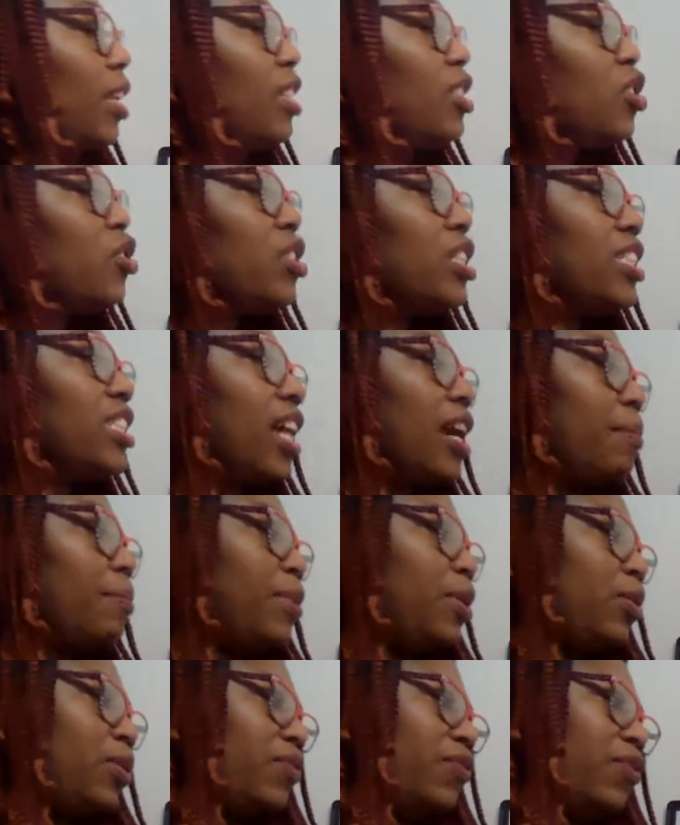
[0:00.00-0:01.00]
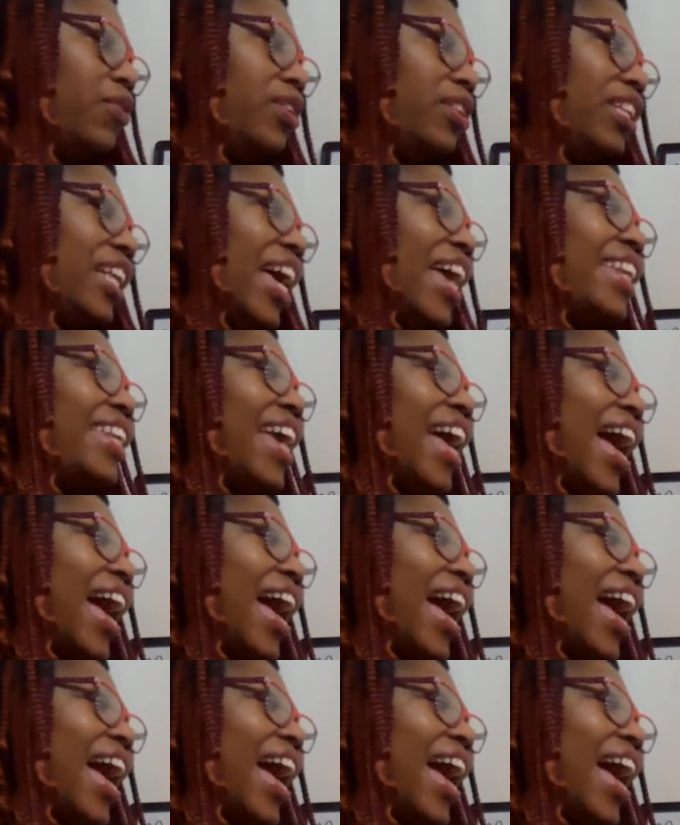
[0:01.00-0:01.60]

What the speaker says: Trees are beautiful and